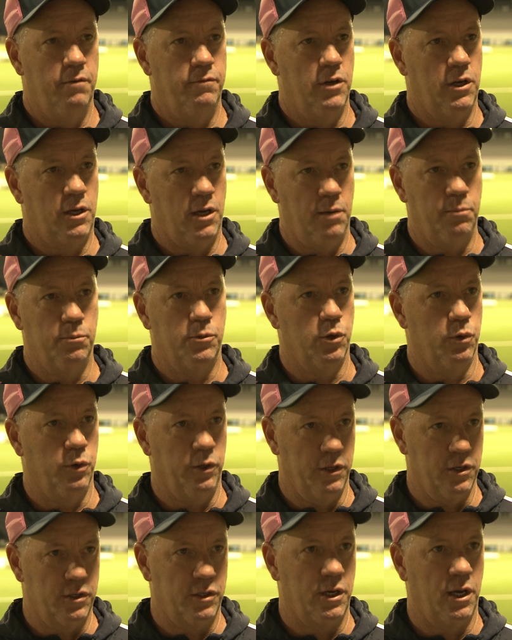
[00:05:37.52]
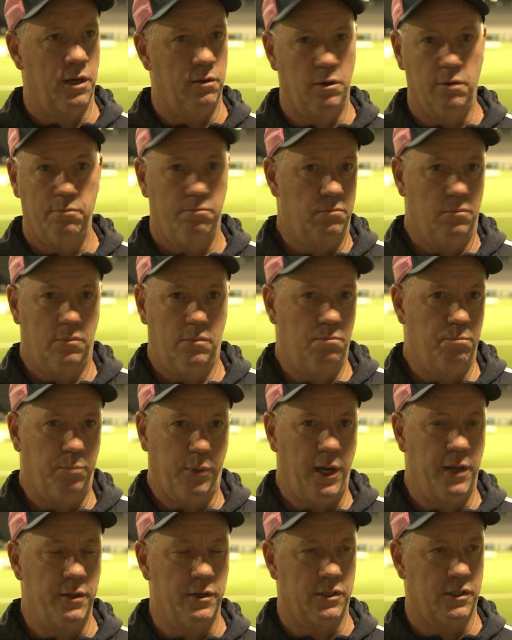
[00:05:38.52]
you keep doing the same. You
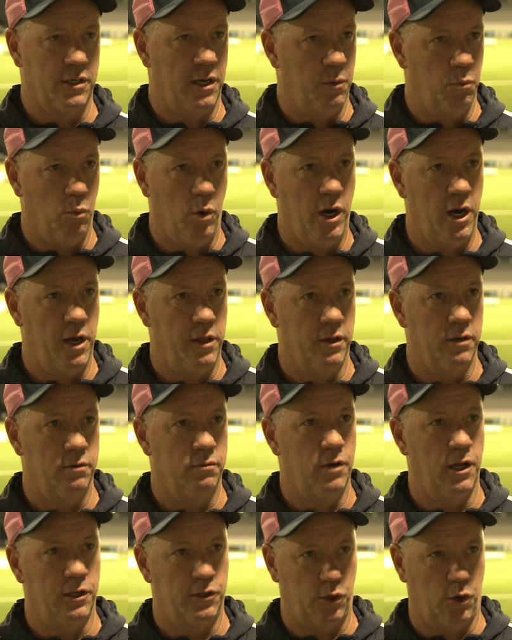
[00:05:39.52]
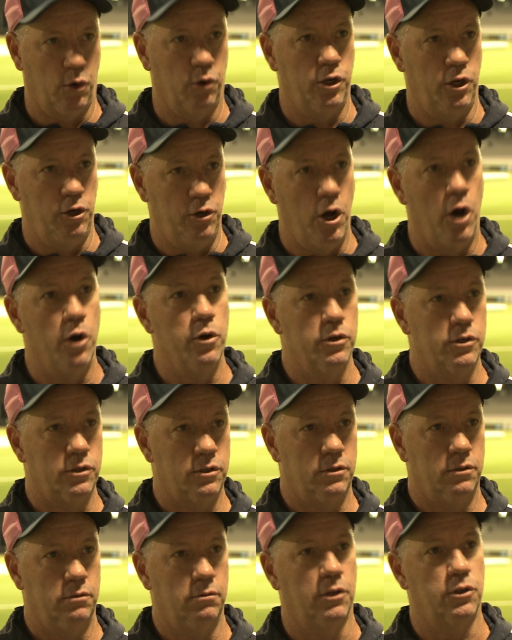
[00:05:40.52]
play the same way that it's got you
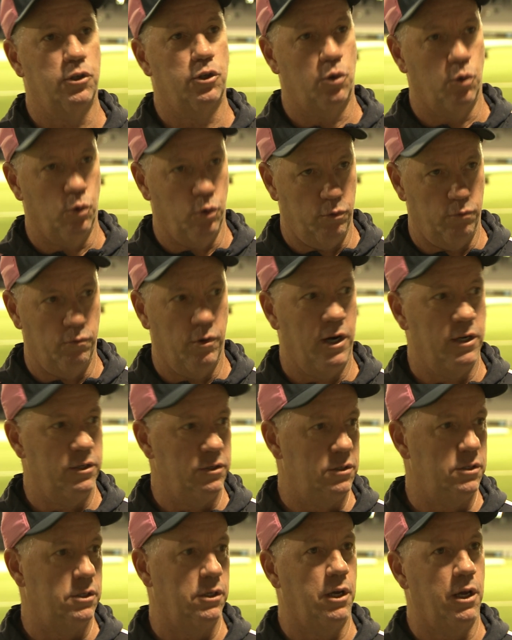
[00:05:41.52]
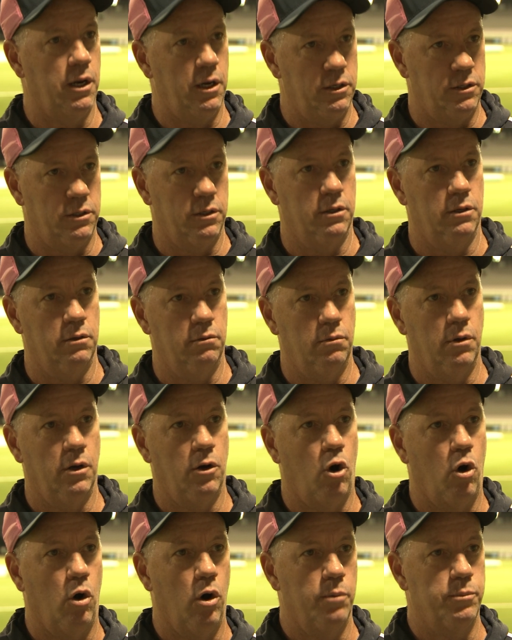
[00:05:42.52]
noticed, that scored runs to get into
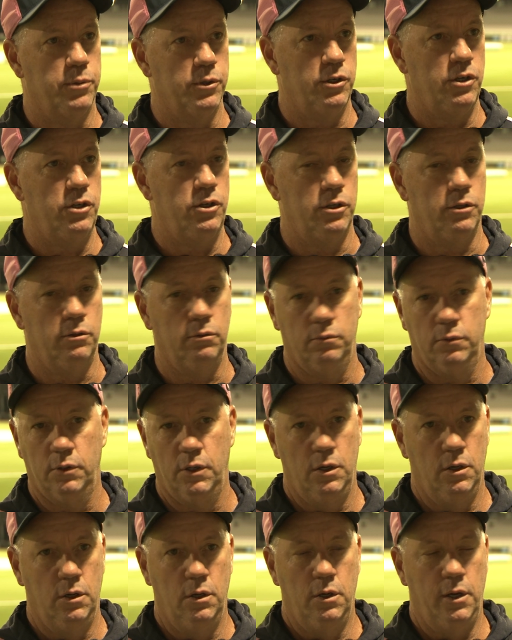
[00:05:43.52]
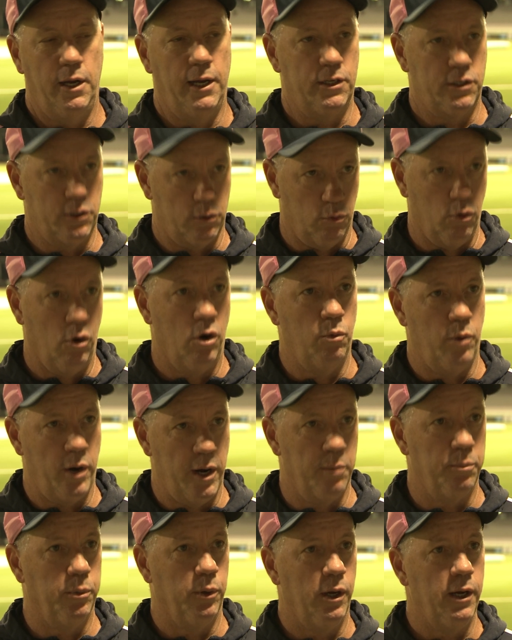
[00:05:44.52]
a higher position. It's the right
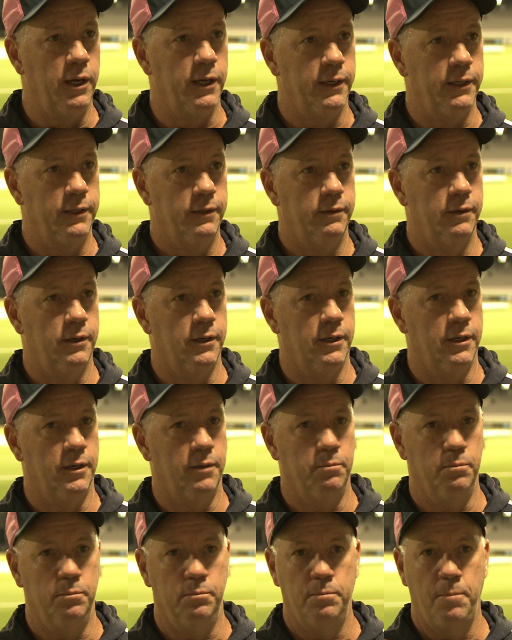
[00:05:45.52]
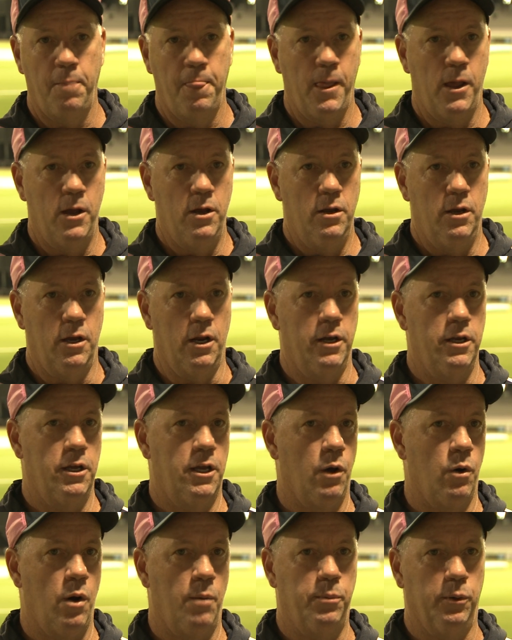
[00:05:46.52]
way to play. You know, you
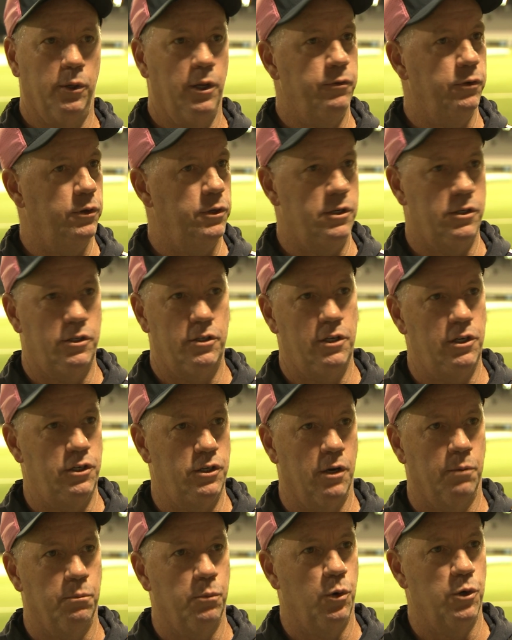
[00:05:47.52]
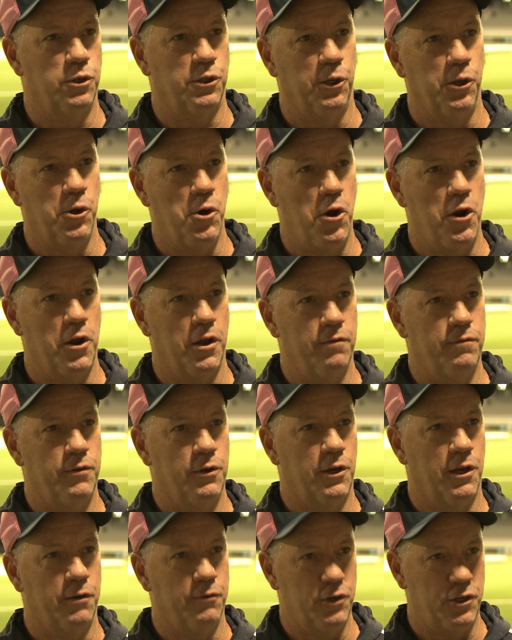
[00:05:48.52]
go up a level, these young boys are learning. If
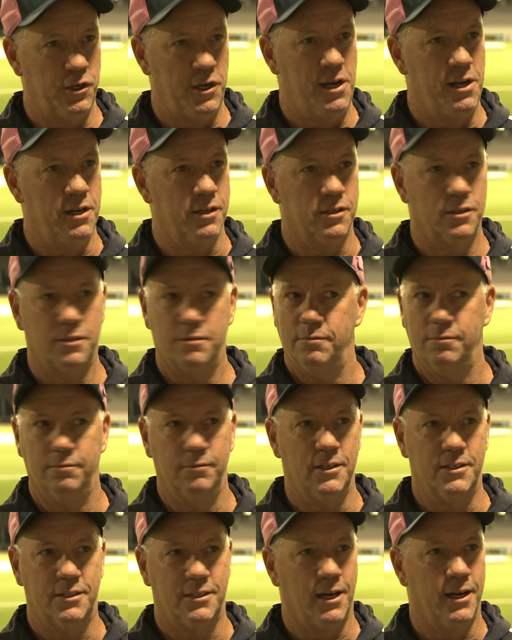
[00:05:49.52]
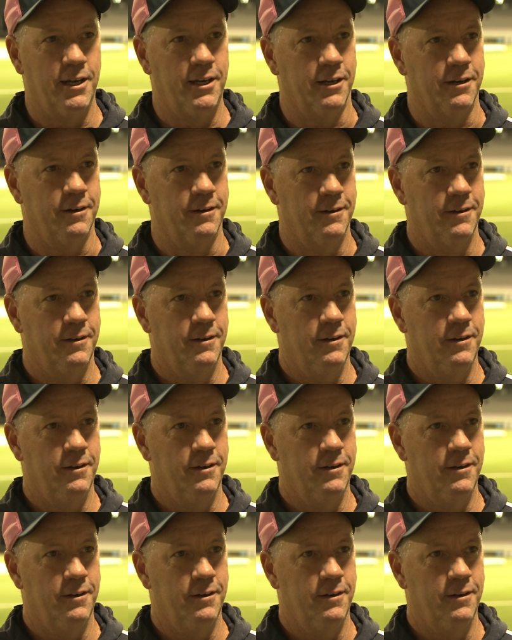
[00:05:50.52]
you give a chance, it's taken.